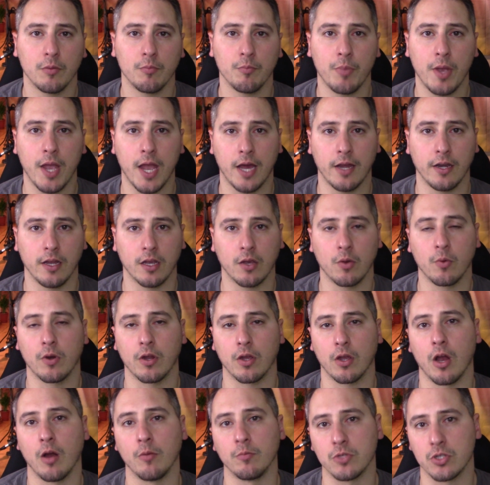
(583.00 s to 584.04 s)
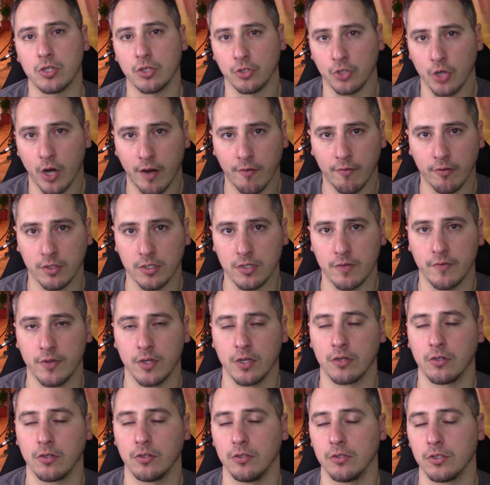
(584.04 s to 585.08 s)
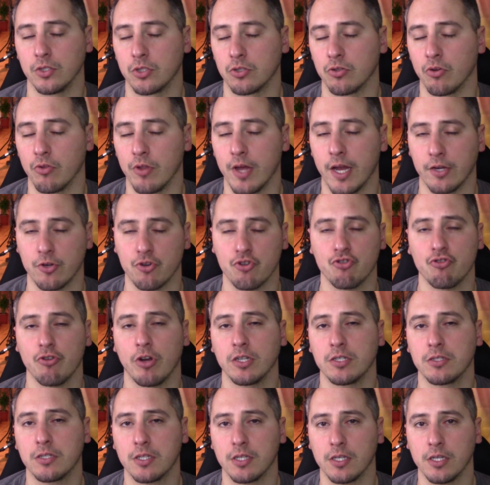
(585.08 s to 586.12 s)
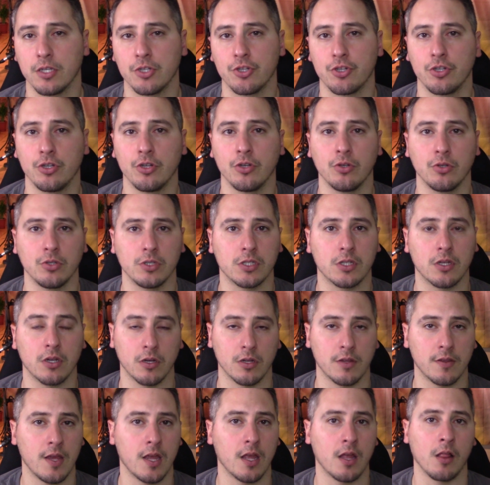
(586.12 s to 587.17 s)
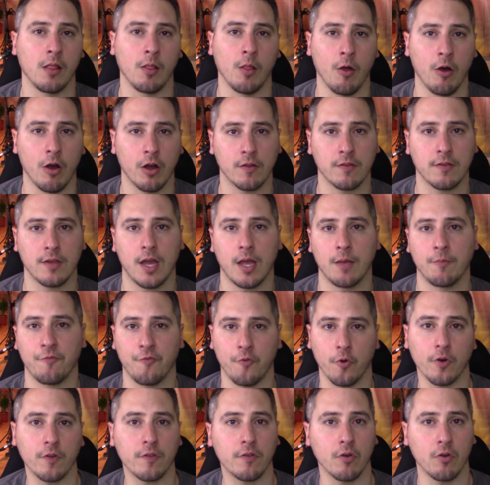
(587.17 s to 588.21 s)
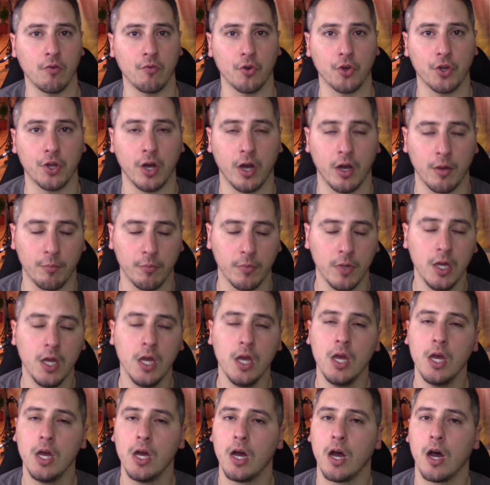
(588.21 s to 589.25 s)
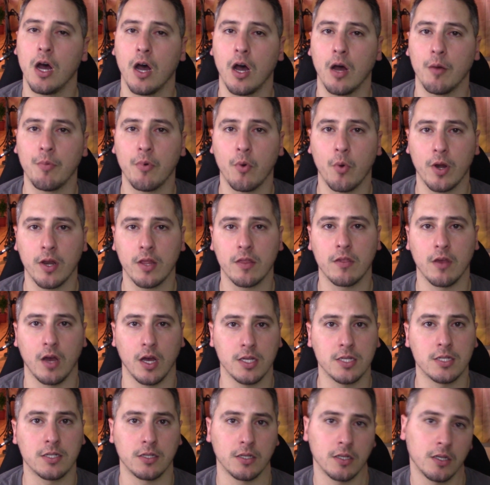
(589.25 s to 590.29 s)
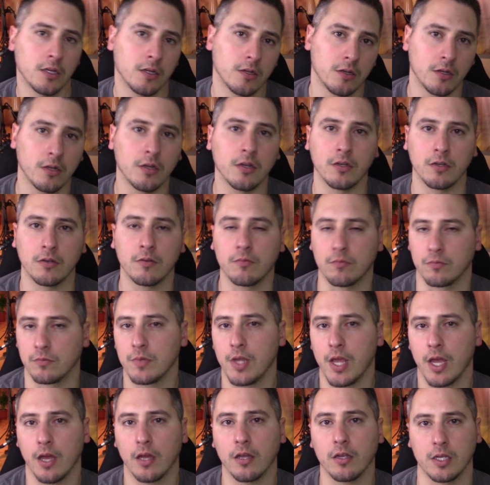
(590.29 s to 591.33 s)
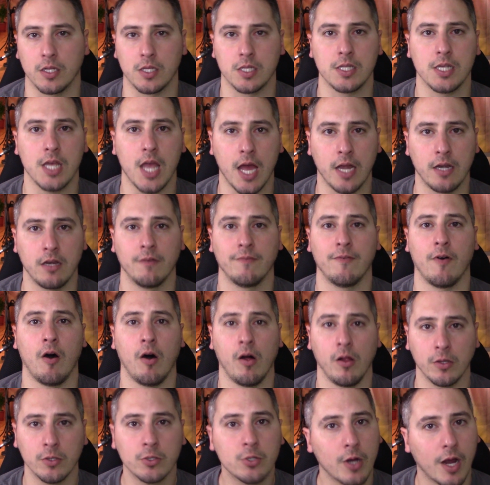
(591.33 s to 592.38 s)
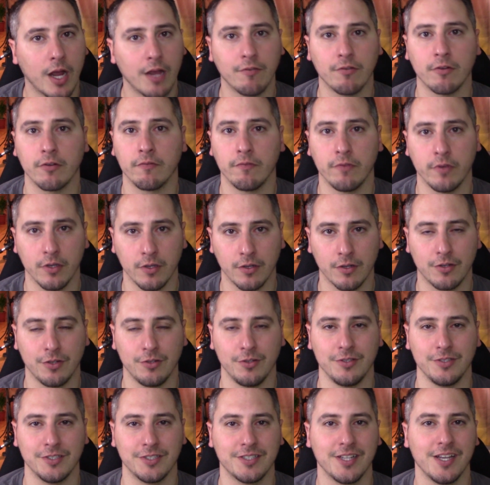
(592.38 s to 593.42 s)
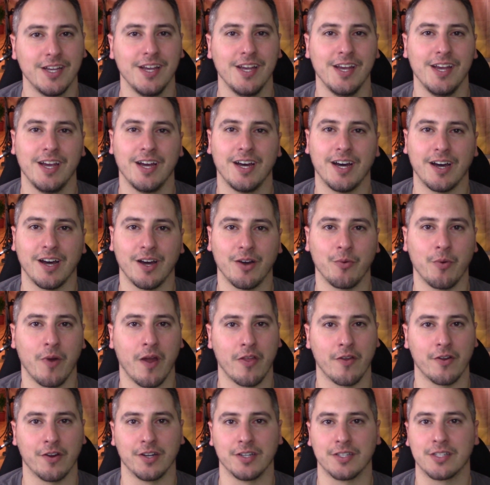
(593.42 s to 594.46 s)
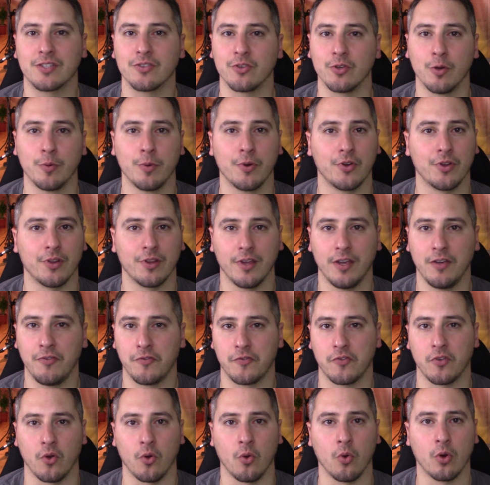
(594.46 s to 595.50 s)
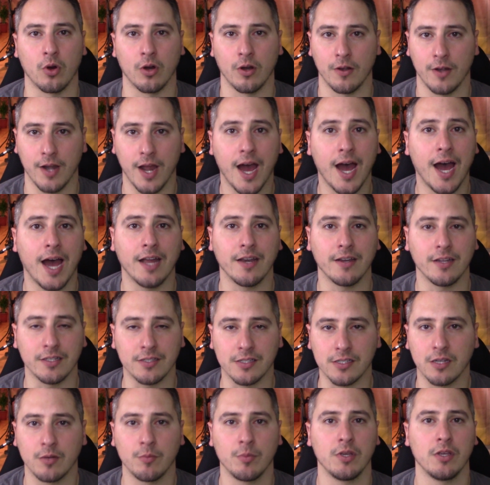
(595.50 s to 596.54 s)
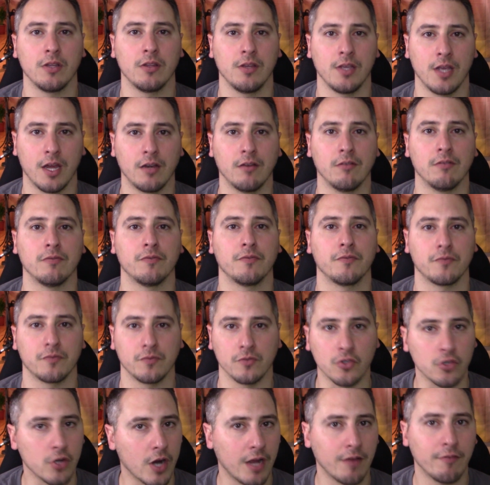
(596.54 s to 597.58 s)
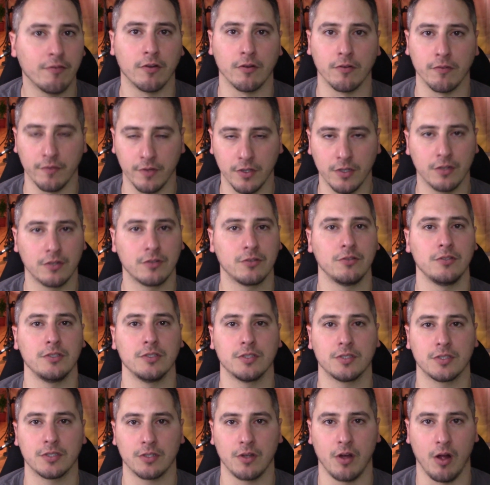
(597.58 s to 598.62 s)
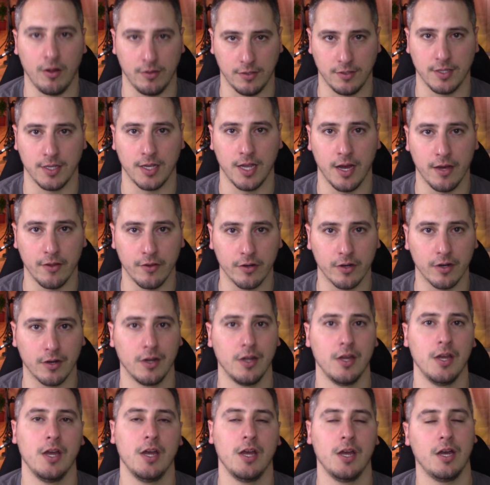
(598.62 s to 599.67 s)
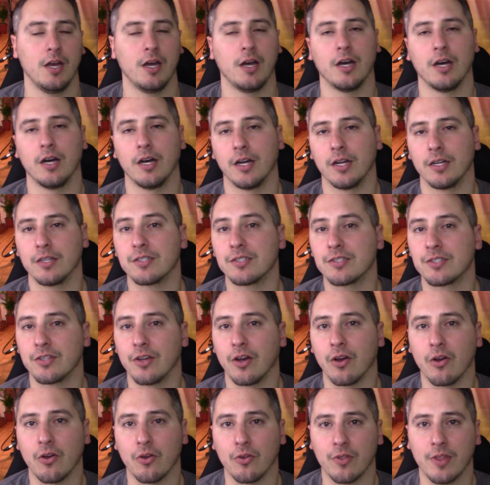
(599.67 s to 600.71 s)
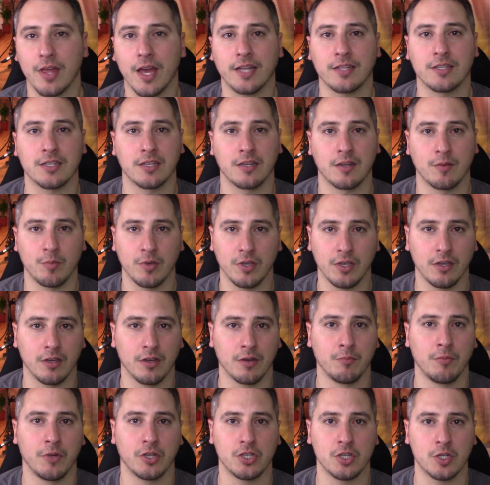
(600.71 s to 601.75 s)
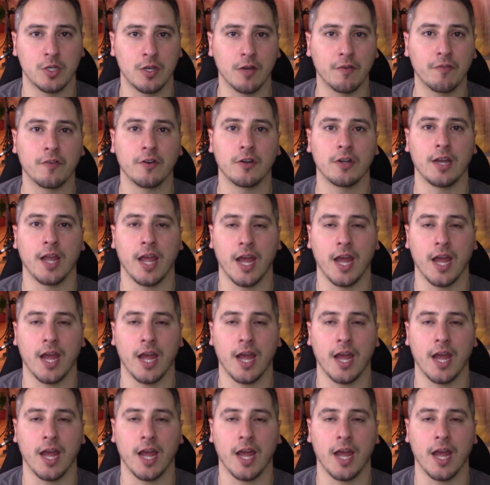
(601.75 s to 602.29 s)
panic when it comes to driverless vehicles. So that trust issue is going to take a long time for it to overcome. But when it does, it's the end of all driver vehicles, whether it's Uber and Lyft or not. It's going to be the end of driver vehicles altogether. So that's going to be a much different